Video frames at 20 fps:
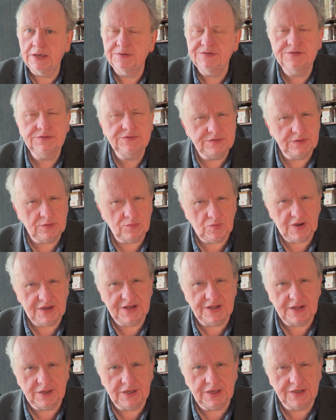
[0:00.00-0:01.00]
Isn't it
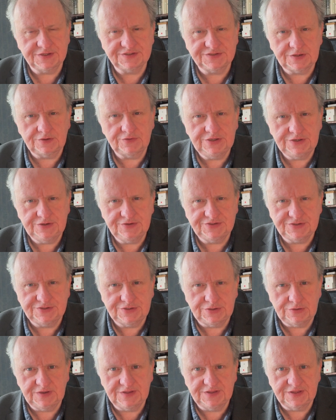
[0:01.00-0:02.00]
weird how you get so used to
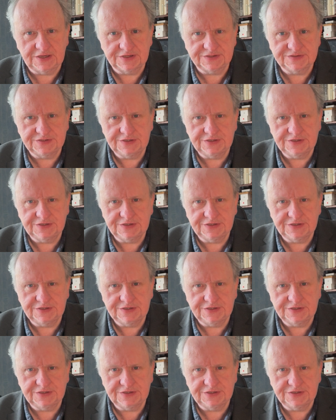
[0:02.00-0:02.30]
doing things